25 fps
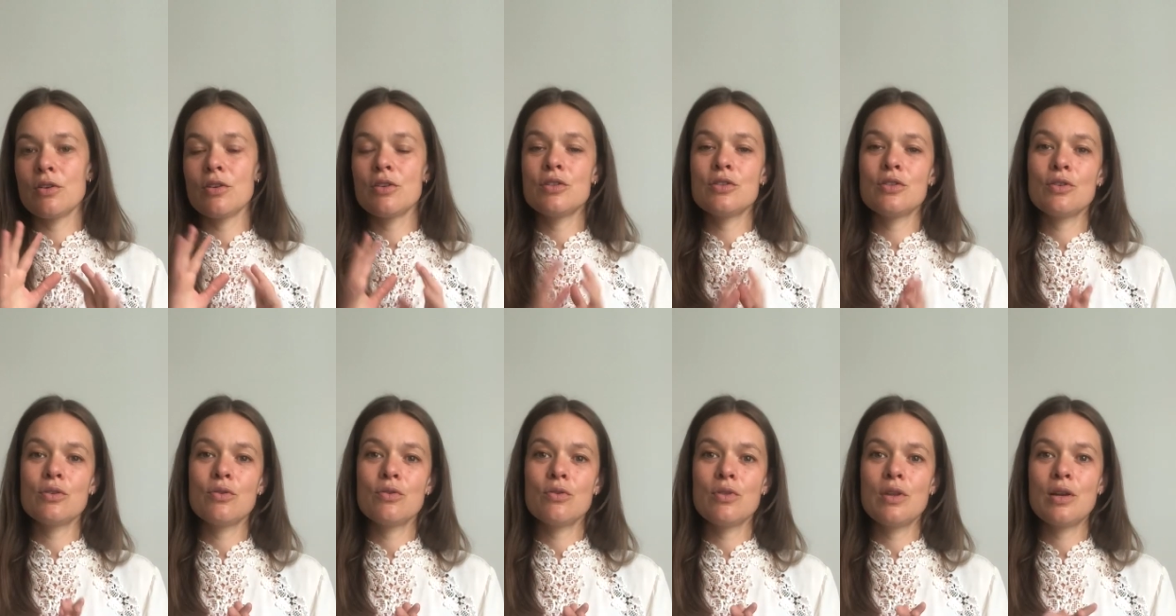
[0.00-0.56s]

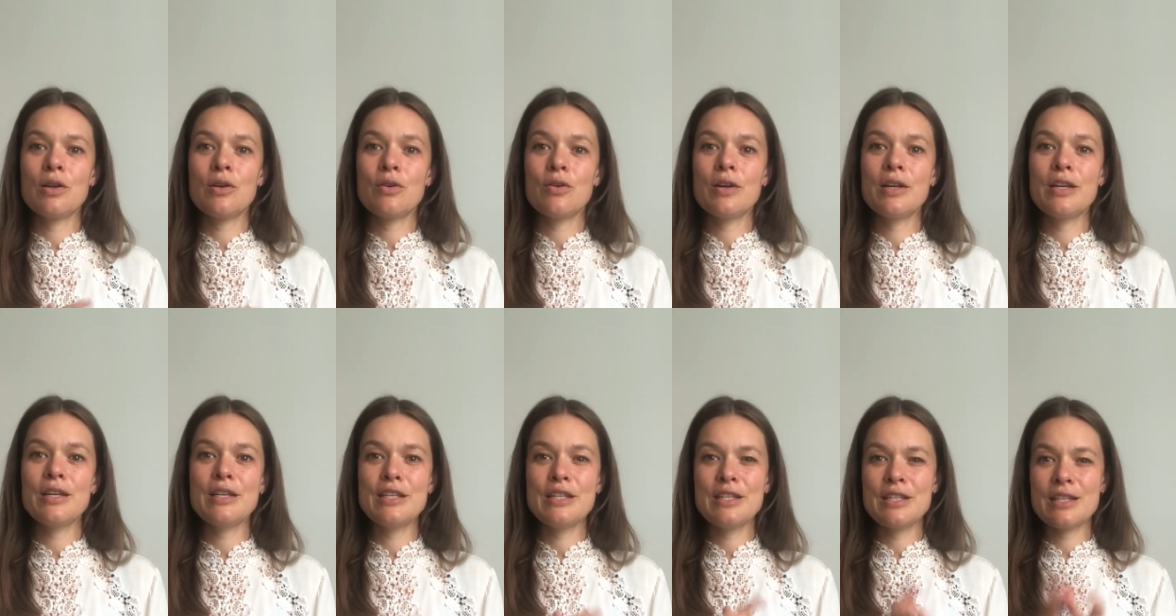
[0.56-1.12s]
So there
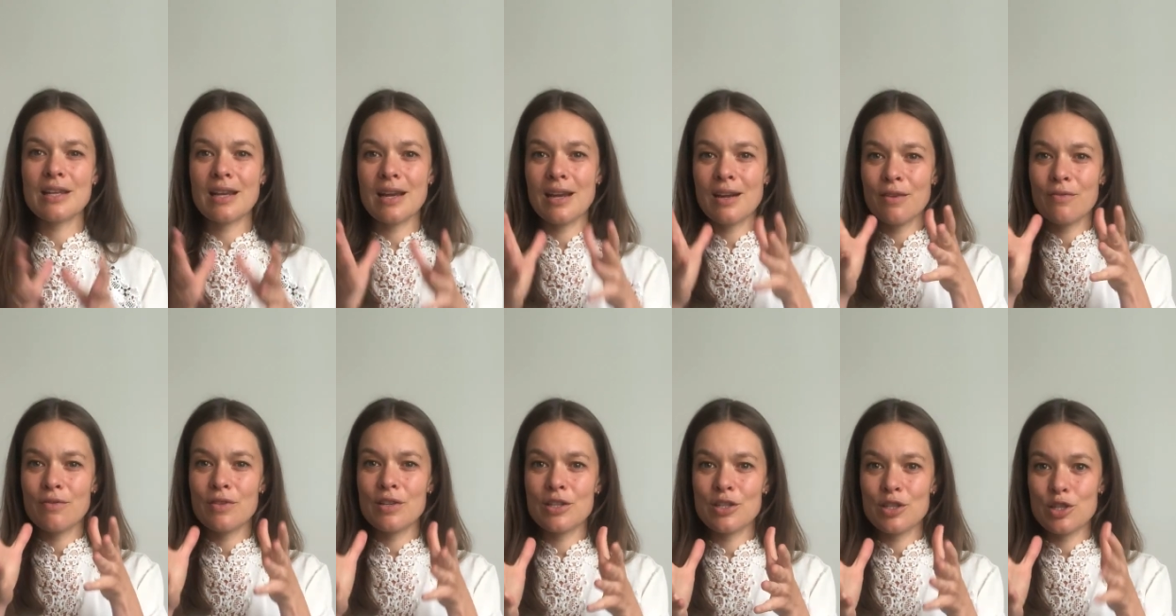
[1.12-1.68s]
is kind of
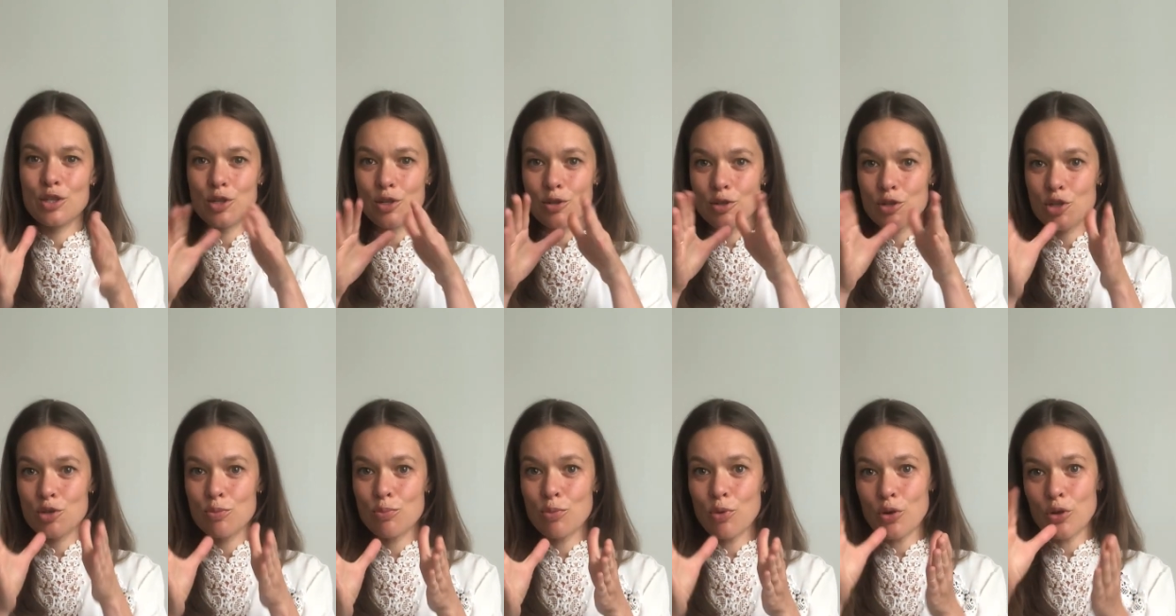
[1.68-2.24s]
this
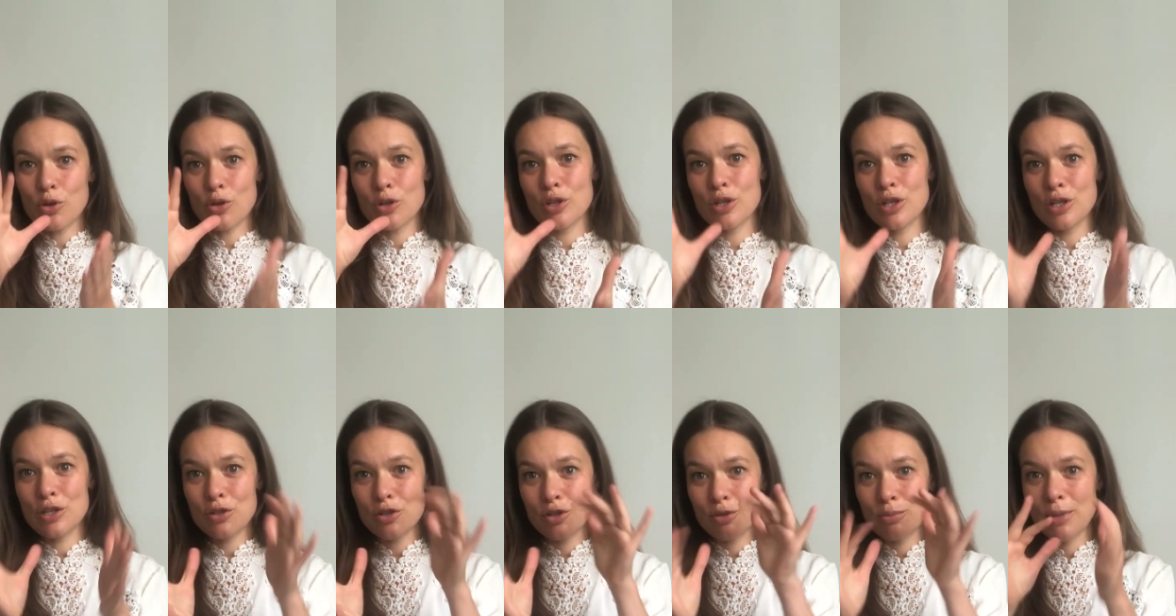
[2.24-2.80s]
small
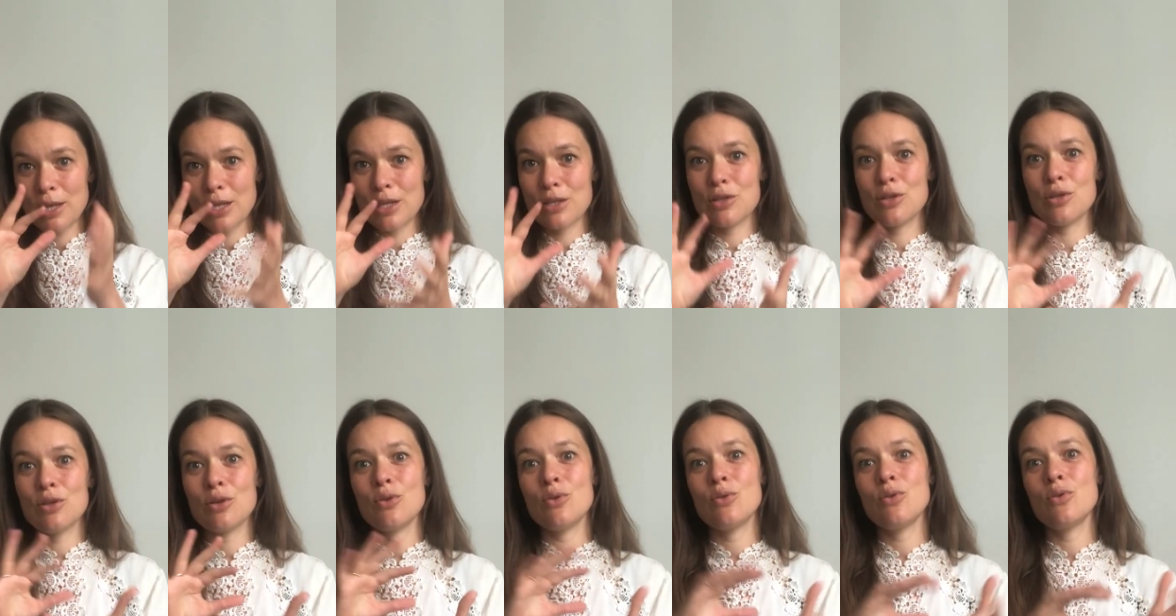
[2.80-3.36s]

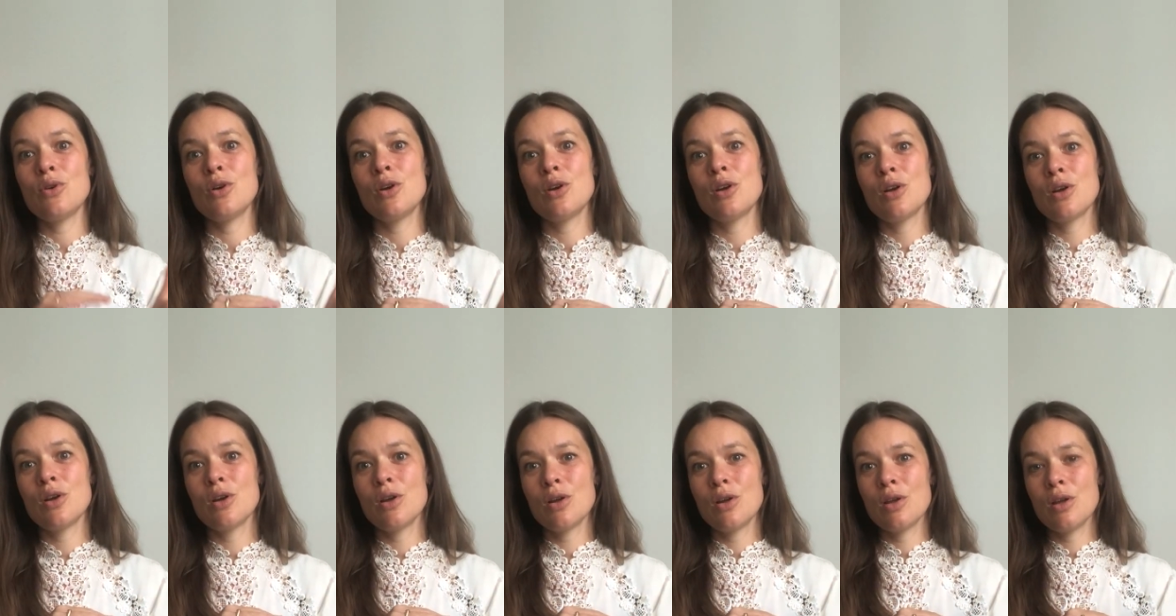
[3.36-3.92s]
intermezzo
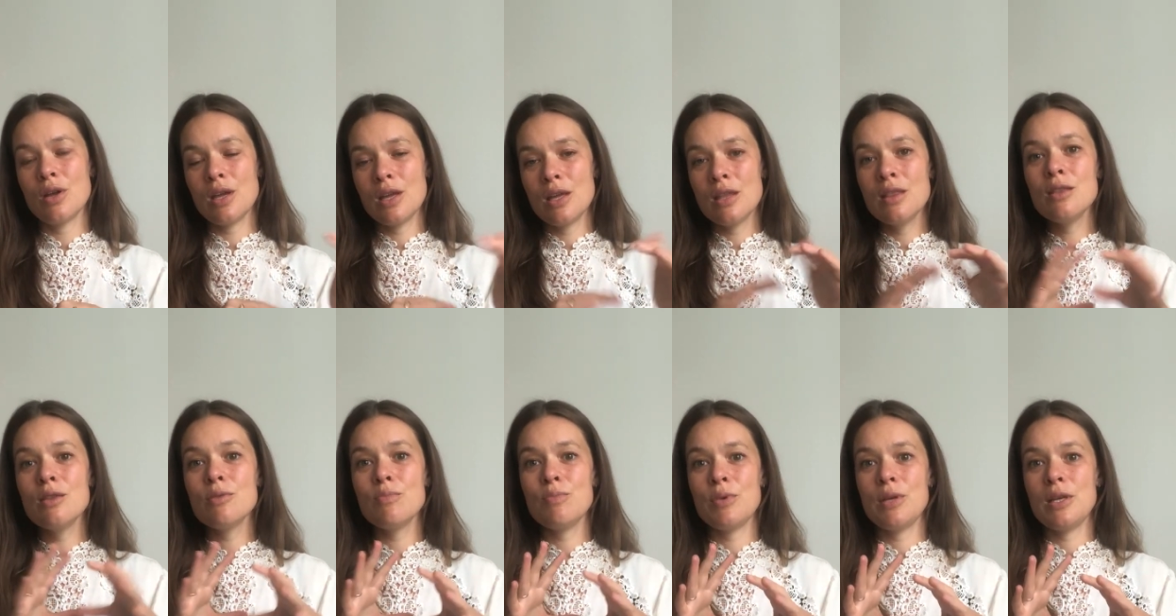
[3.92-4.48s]
in
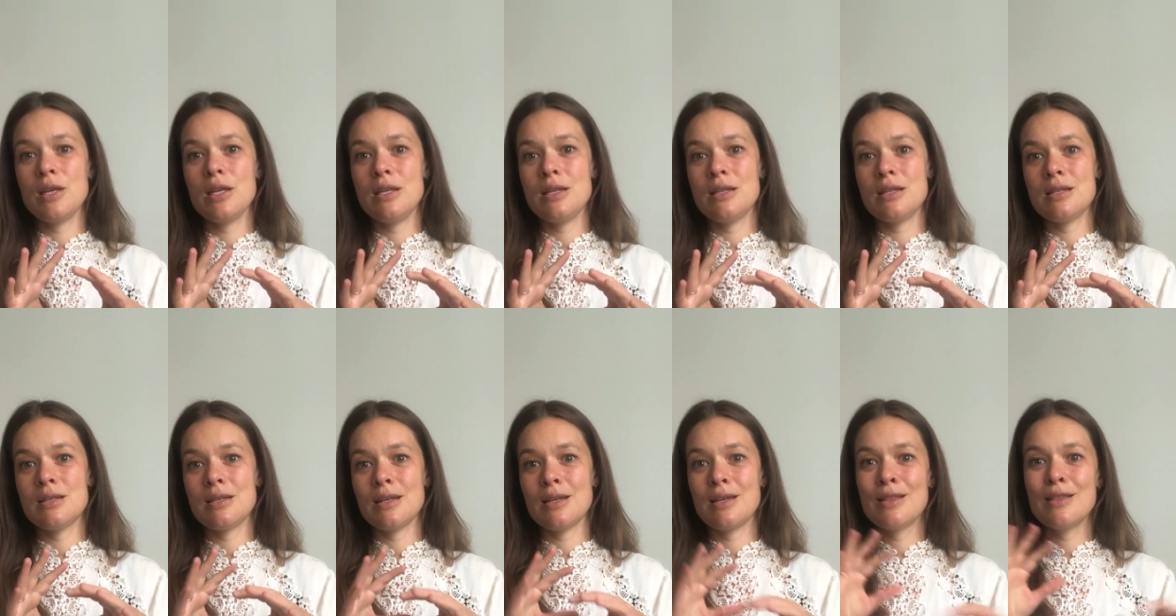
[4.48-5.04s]
the
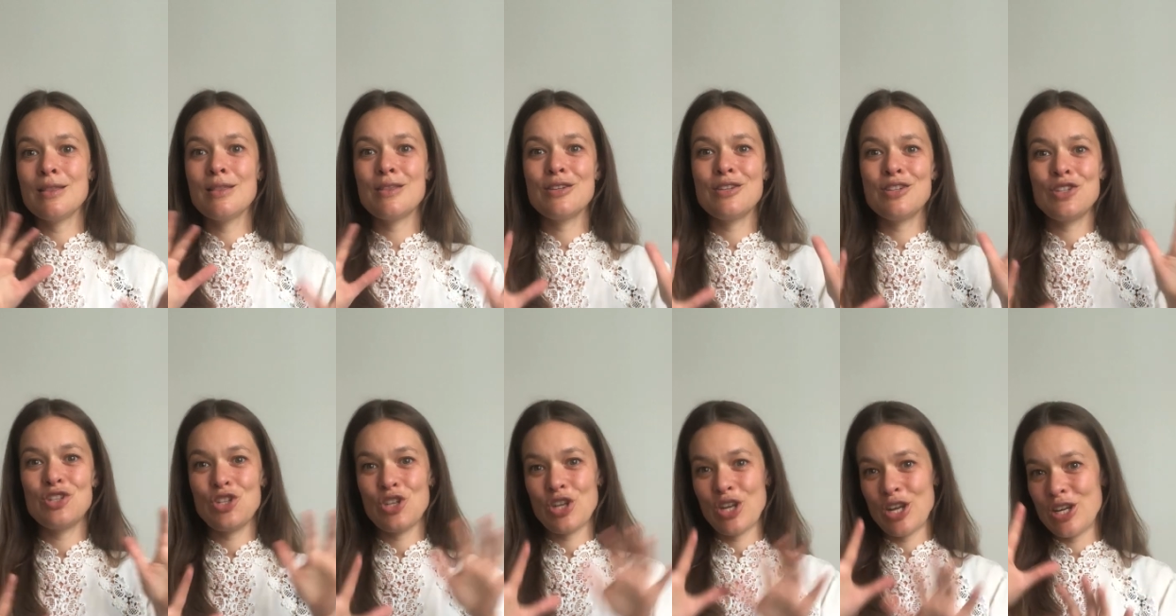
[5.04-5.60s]
piece, in the
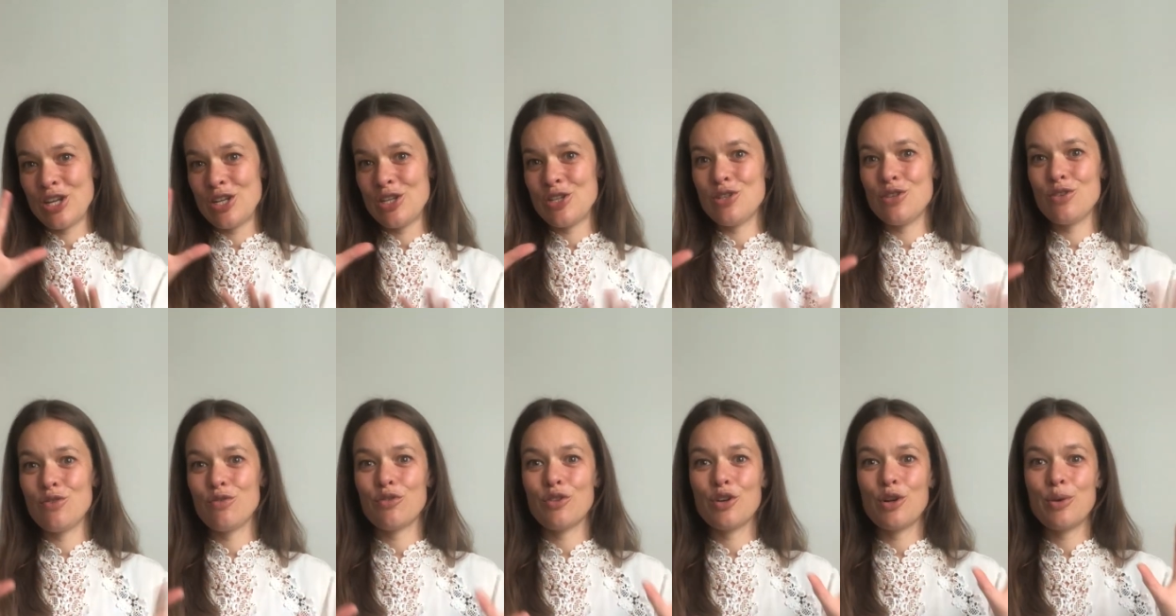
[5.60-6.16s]
change
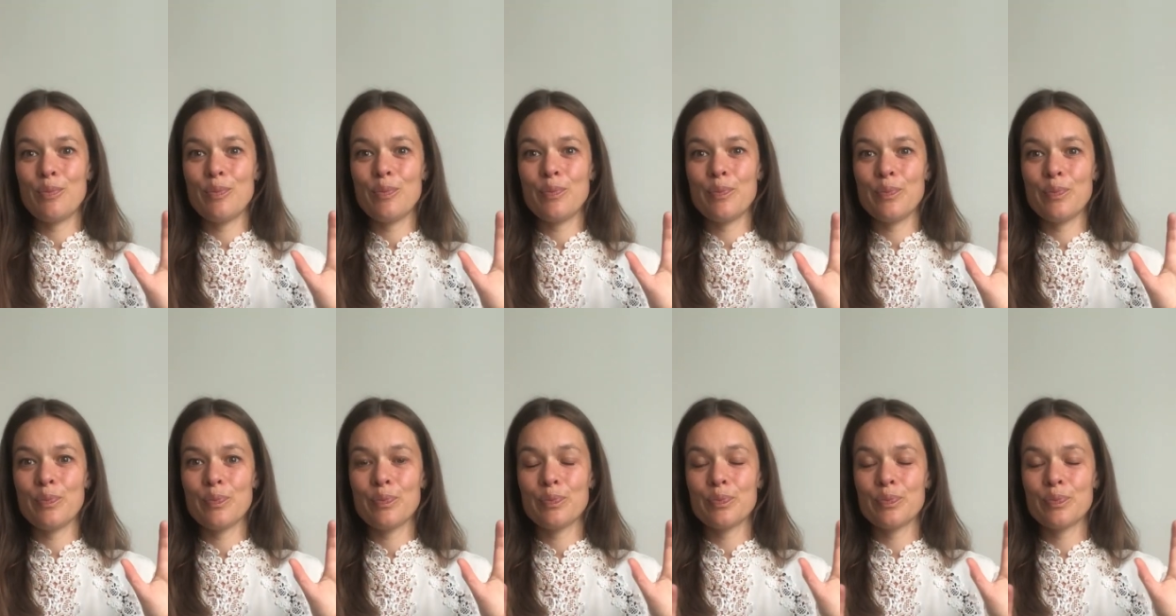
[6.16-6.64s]
from